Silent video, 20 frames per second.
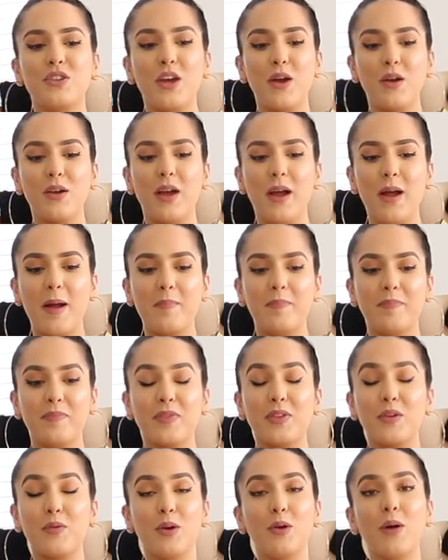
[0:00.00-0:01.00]

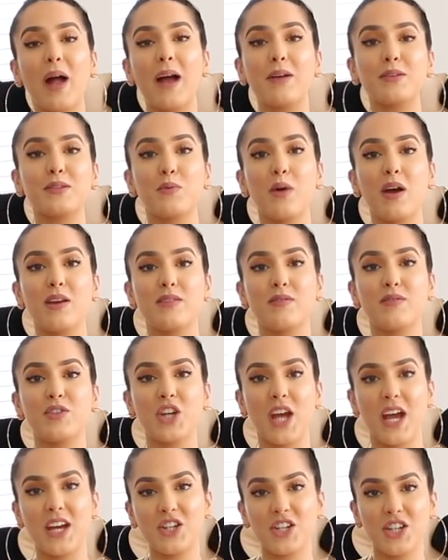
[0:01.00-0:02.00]
the Real Housewives of
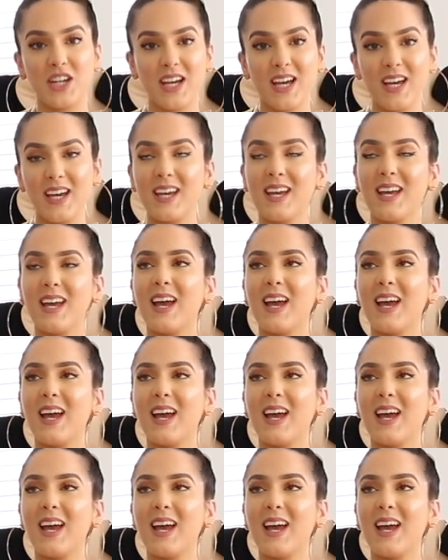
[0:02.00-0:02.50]
Cheshire,